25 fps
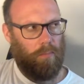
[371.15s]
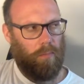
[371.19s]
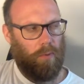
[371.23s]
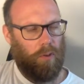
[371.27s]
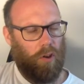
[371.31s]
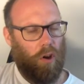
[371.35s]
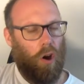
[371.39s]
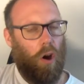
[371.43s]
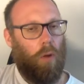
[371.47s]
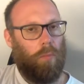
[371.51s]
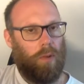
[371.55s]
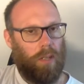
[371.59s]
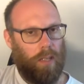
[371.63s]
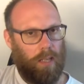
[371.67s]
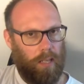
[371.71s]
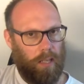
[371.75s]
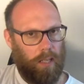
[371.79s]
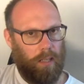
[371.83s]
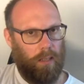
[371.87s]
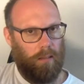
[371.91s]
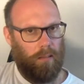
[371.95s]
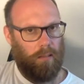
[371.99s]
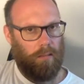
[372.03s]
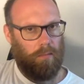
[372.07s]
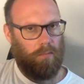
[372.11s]

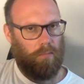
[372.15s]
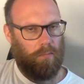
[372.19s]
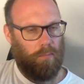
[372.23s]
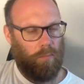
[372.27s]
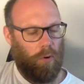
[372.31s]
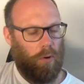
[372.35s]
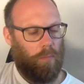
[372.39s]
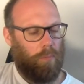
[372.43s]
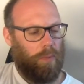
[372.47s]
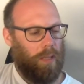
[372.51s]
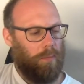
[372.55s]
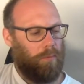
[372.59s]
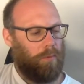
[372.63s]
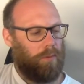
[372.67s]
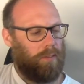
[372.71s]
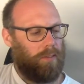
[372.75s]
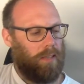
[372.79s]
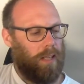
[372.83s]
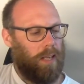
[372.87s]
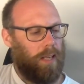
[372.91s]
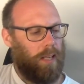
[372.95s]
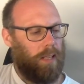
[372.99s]
commonly what people say